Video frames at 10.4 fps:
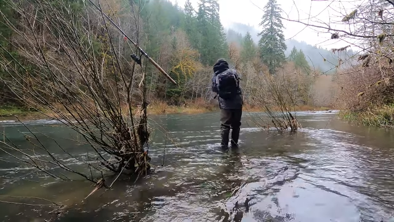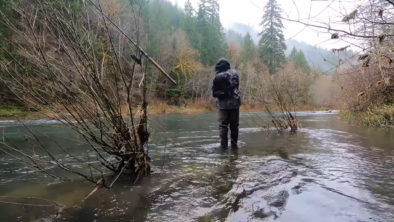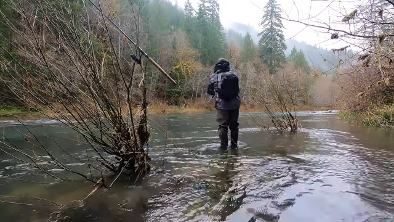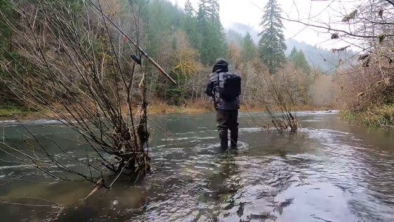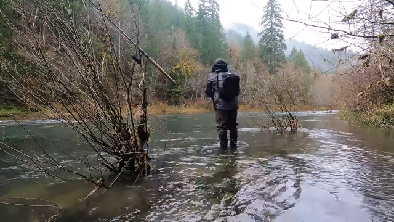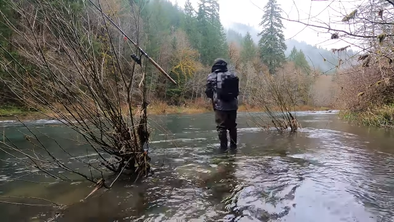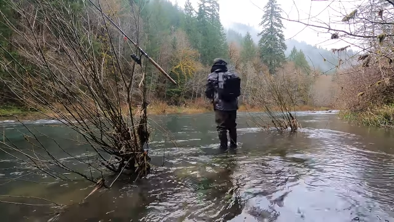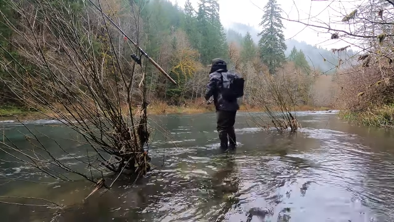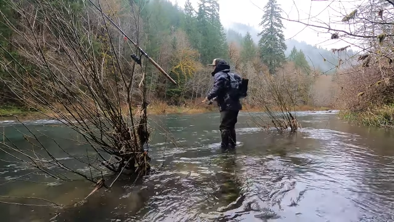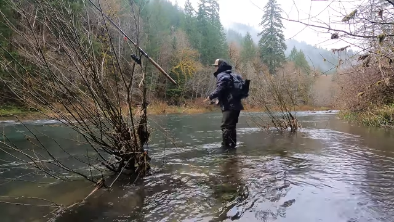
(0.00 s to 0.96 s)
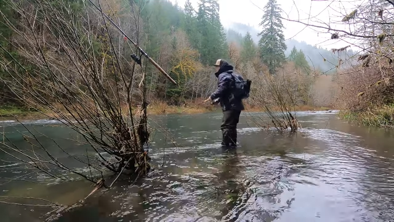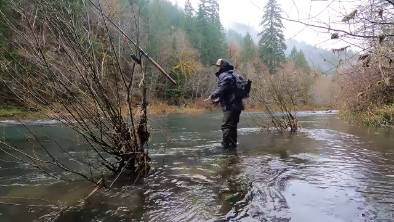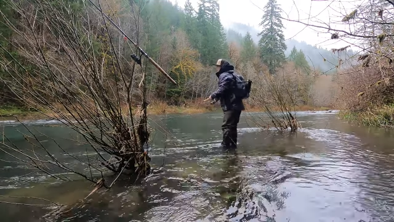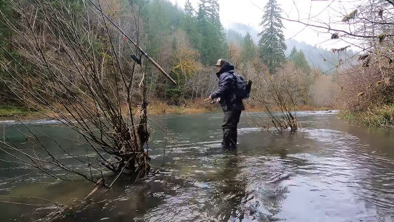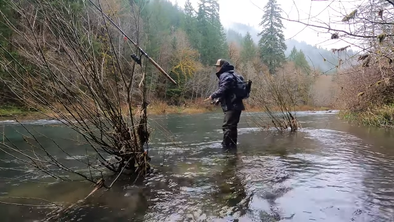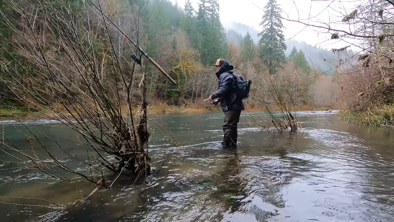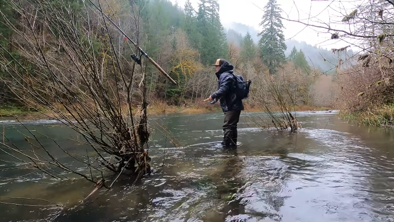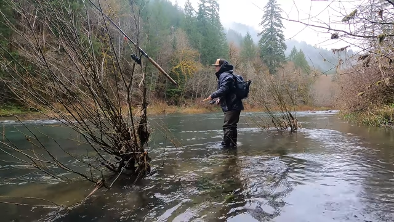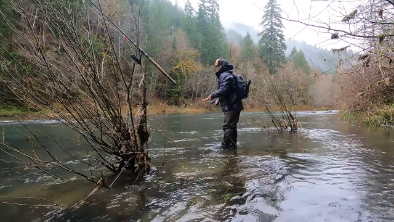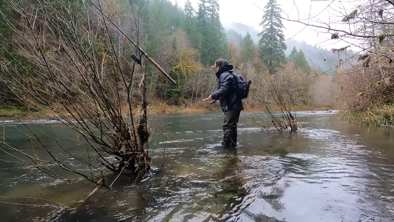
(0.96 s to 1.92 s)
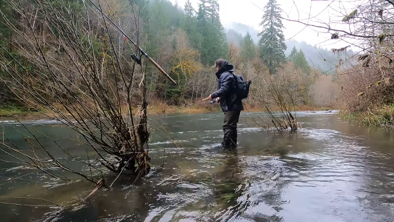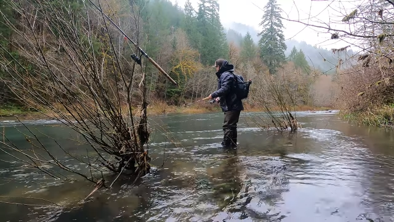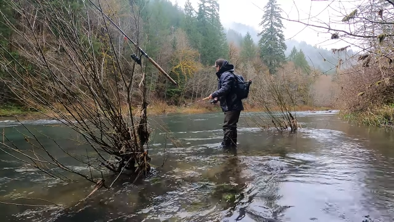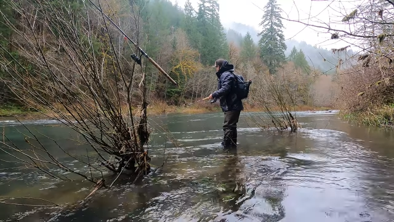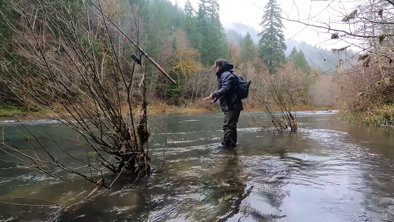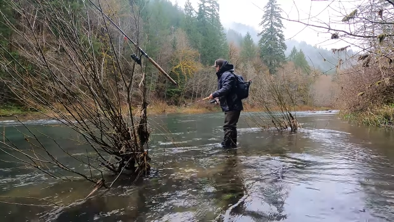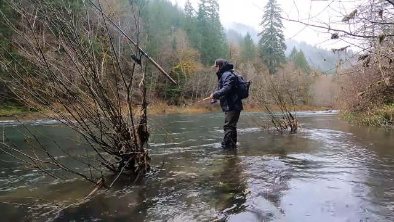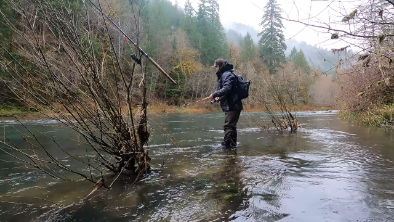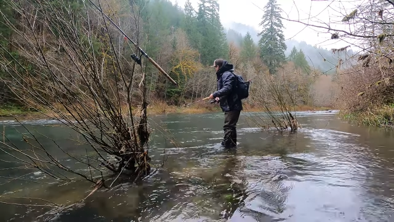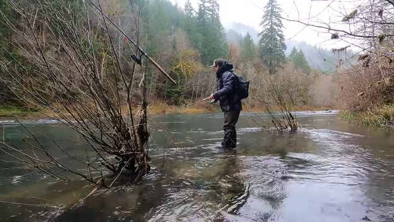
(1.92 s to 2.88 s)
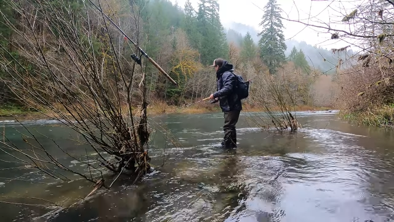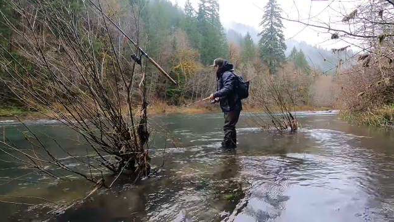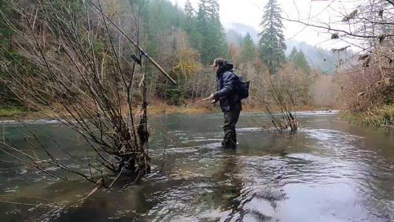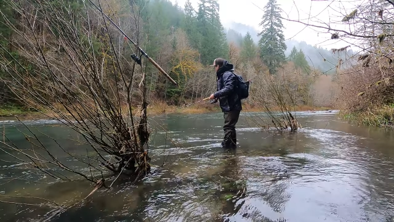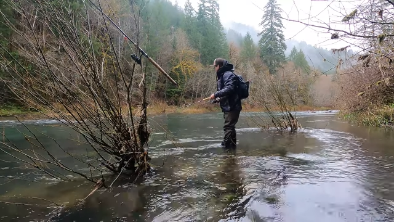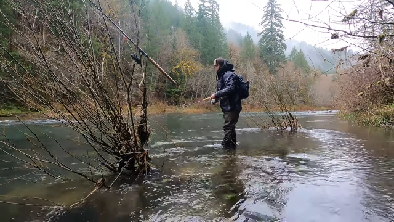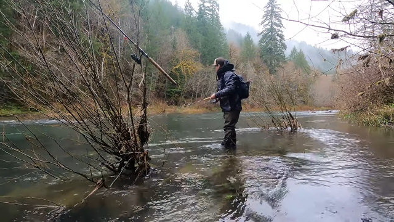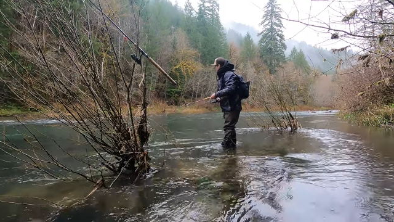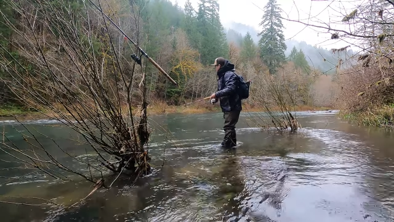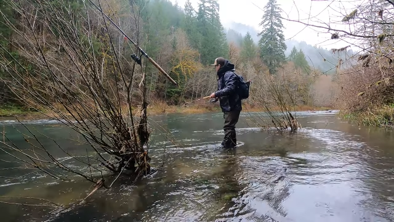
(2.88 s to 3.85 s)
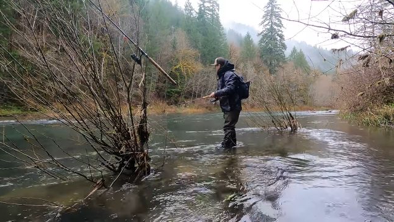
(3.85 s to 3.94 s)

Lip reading: (no speaker visible)